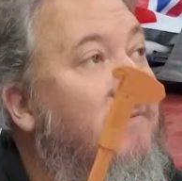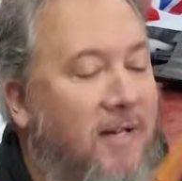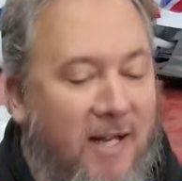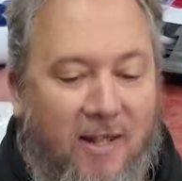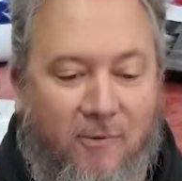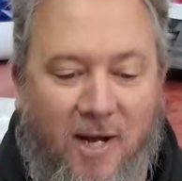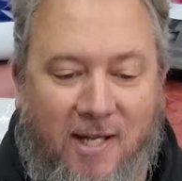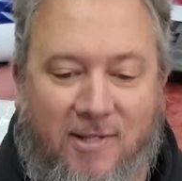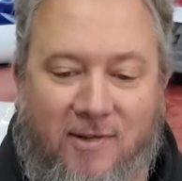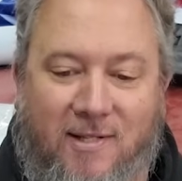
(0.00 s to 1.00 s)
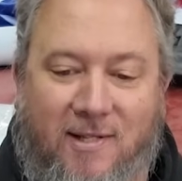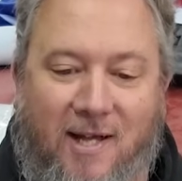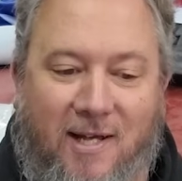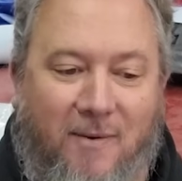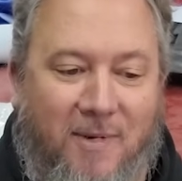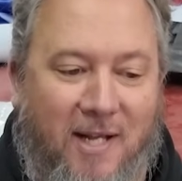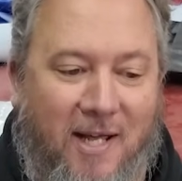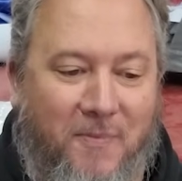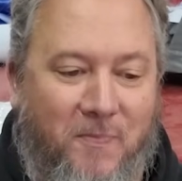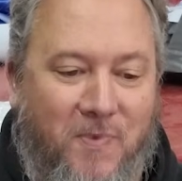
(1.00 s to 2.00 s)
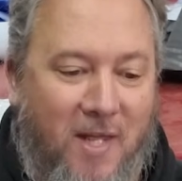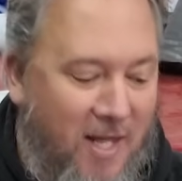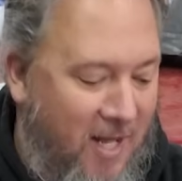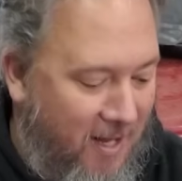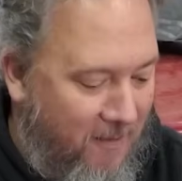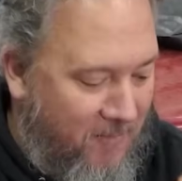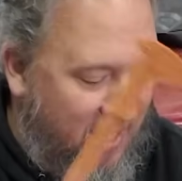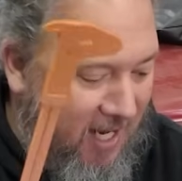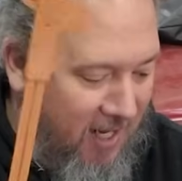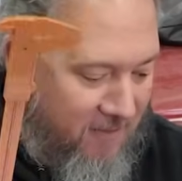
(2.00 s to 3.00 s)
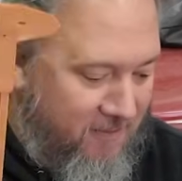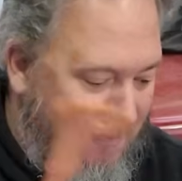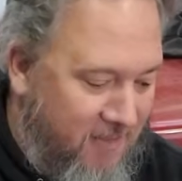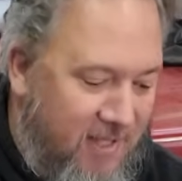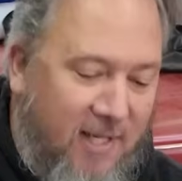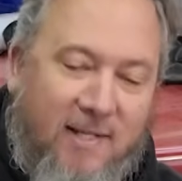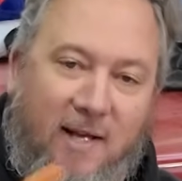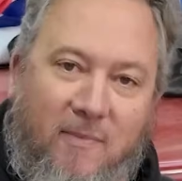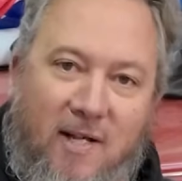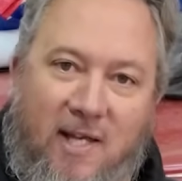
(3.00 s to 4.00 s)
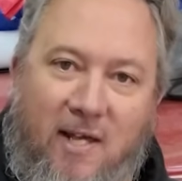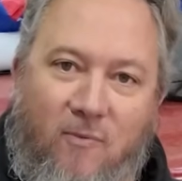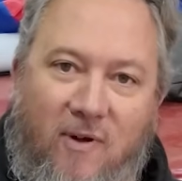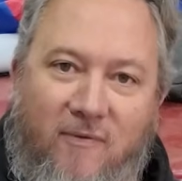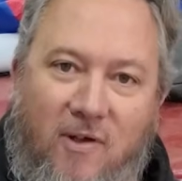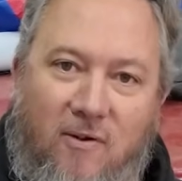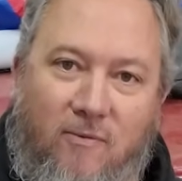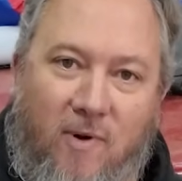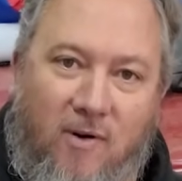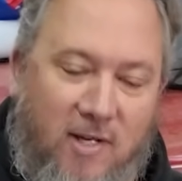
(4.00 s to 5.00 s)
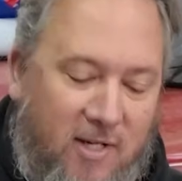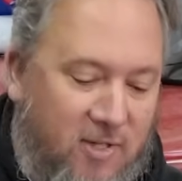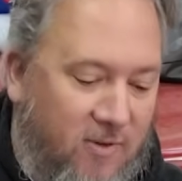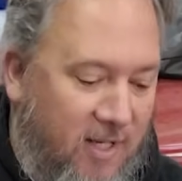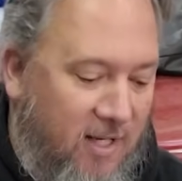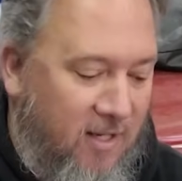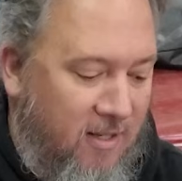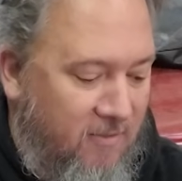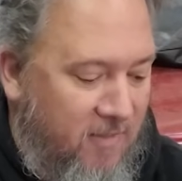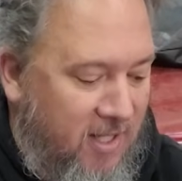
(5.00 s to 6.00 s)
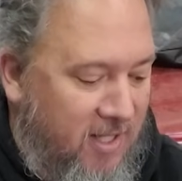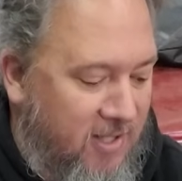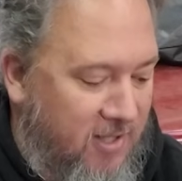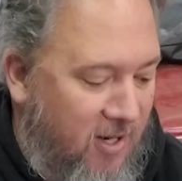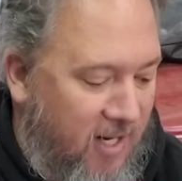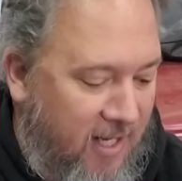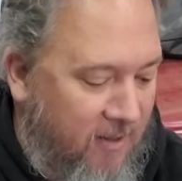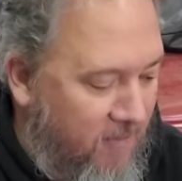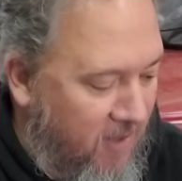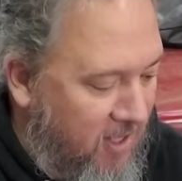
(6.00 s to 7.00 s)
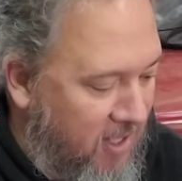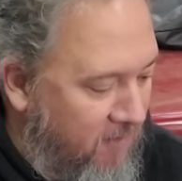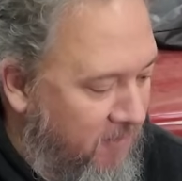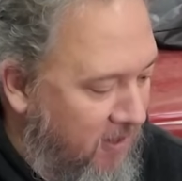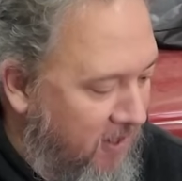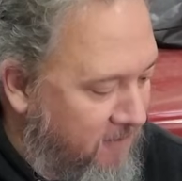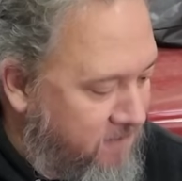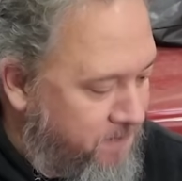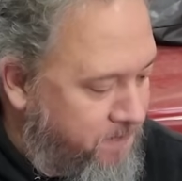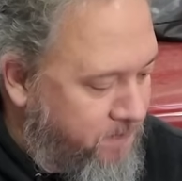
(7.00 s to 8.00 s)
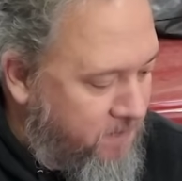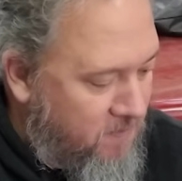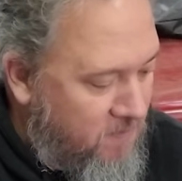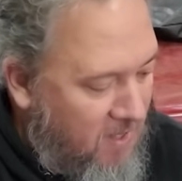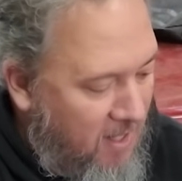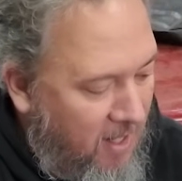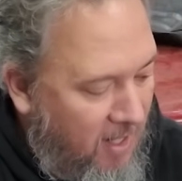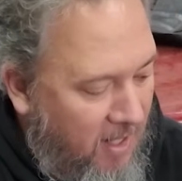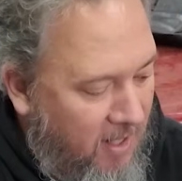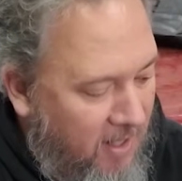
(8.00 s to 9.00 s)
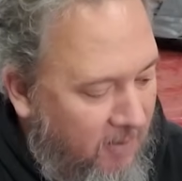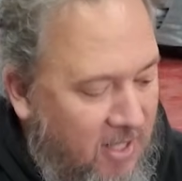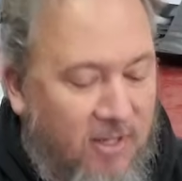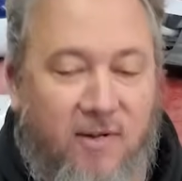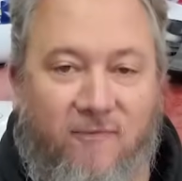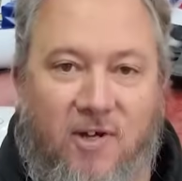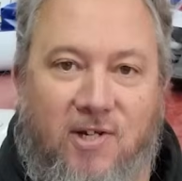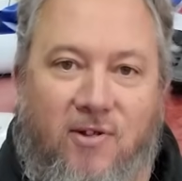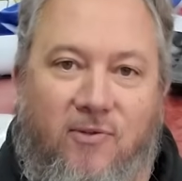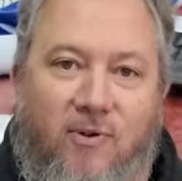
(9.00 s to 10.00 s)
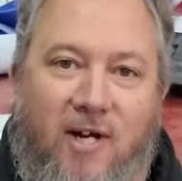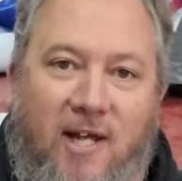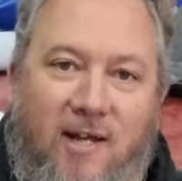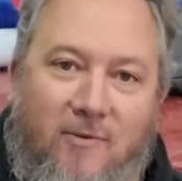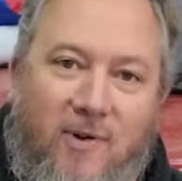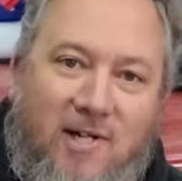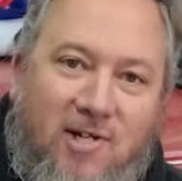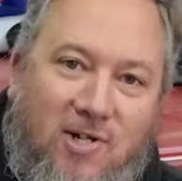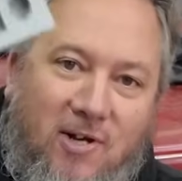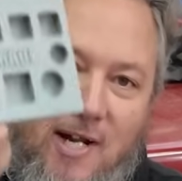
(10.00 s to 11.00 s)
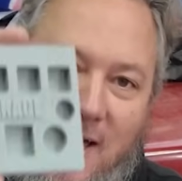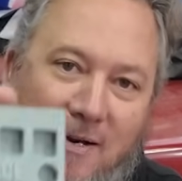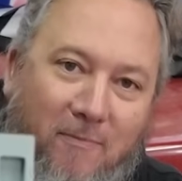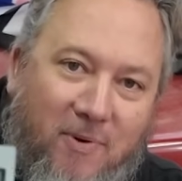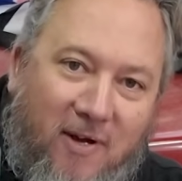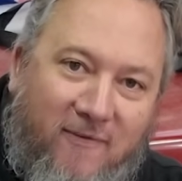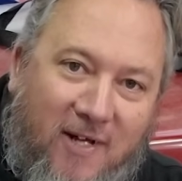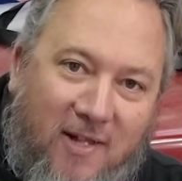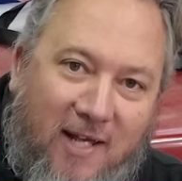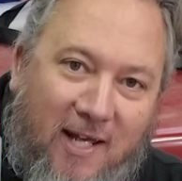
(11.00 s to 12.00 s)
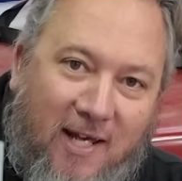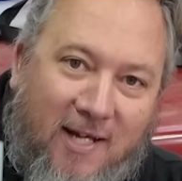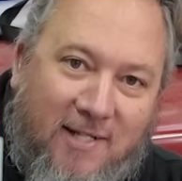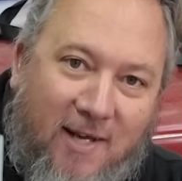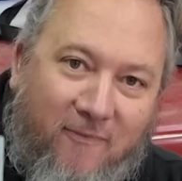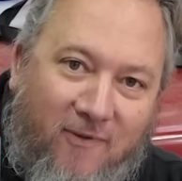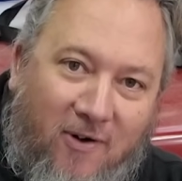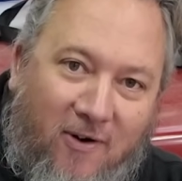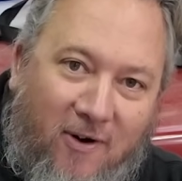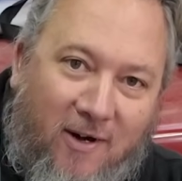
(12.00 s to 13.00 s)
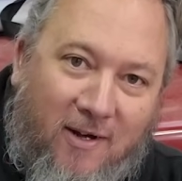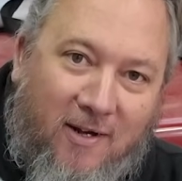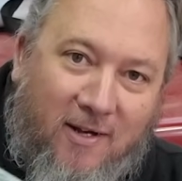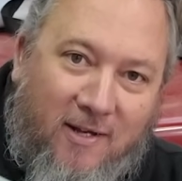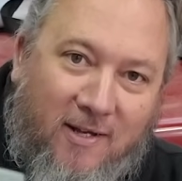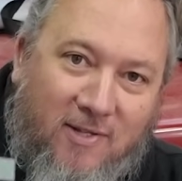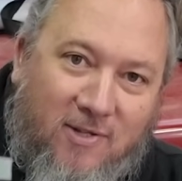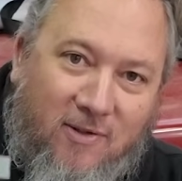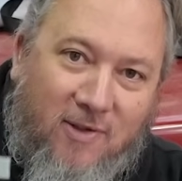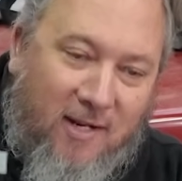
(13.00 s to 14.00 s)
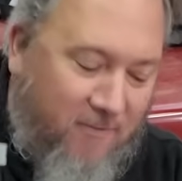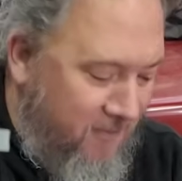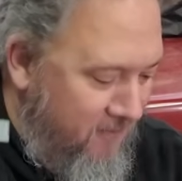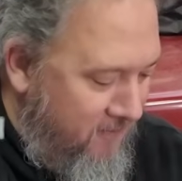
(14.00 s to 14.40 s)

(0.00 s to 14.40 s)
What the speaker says: And now the rain's going to start coming down. But yeah, just something to keep with you while you're doing your designing on your computer. Then we got to version 3, which turned out perfectly, except for it's too thin.